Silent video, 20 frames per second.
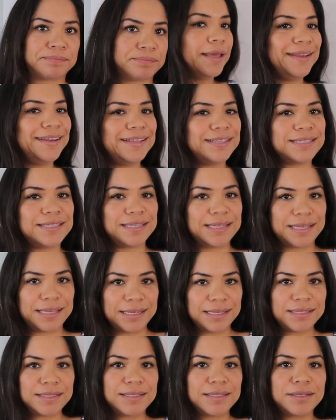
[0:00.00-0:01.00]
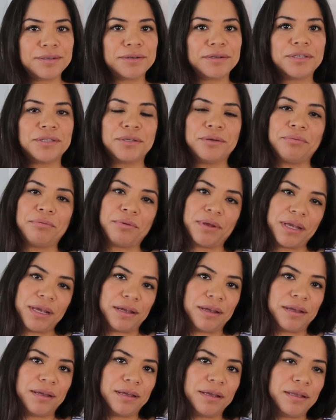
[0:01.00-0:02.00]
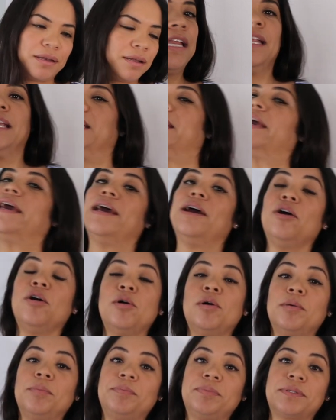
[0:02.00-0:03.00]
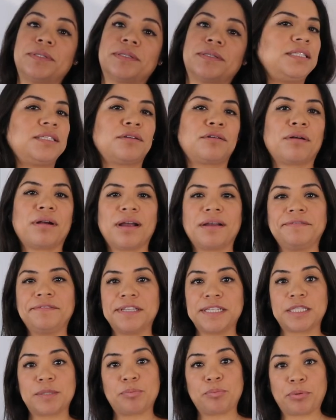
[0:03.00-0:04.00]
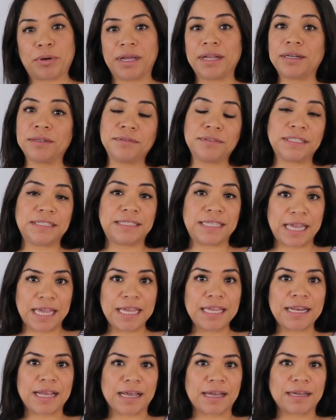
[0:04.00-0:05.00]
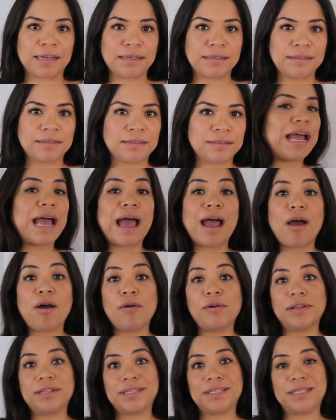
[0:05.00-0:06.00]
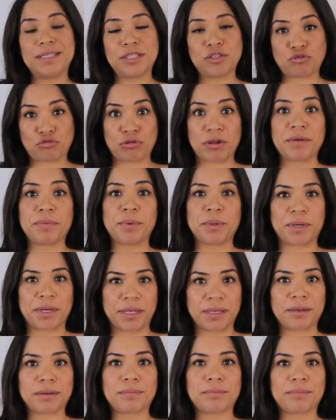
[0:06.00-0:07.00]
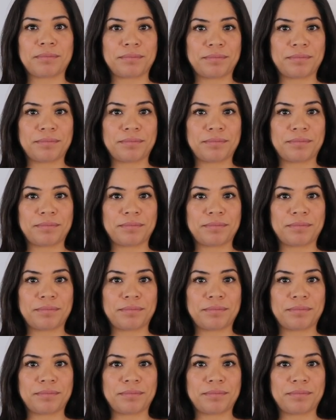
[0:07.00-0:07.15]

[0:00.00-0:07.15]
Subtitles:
It is easier to read and it helps describe the spread of the data and how it is distributed.